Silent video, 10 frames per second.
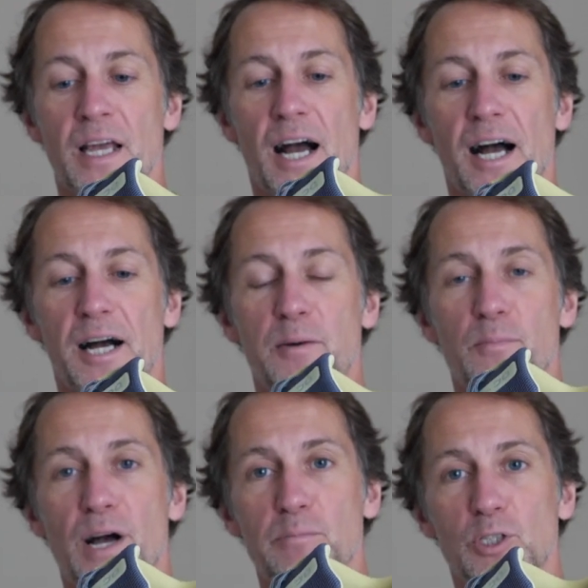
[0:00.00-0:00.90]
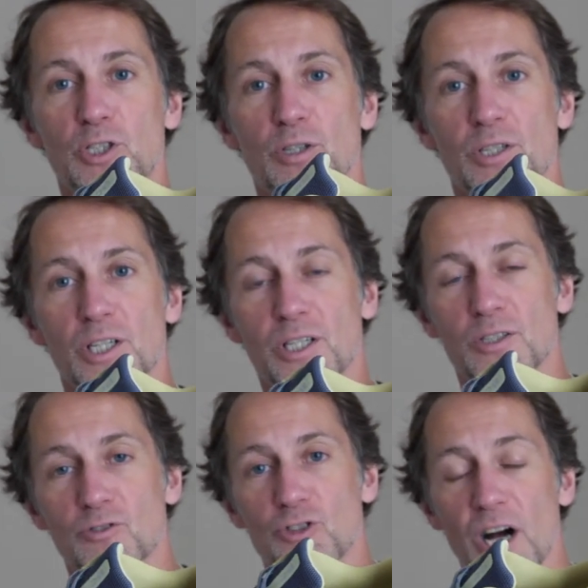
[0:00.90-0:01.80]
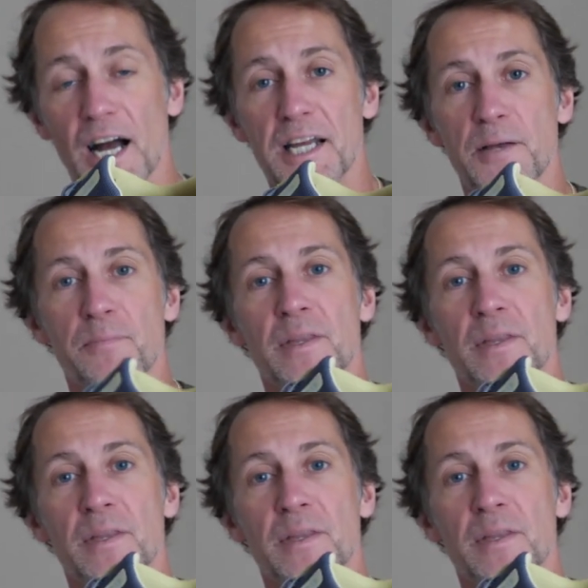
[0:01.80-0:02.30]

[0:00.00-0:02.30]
Perhaps a shoe that you can try.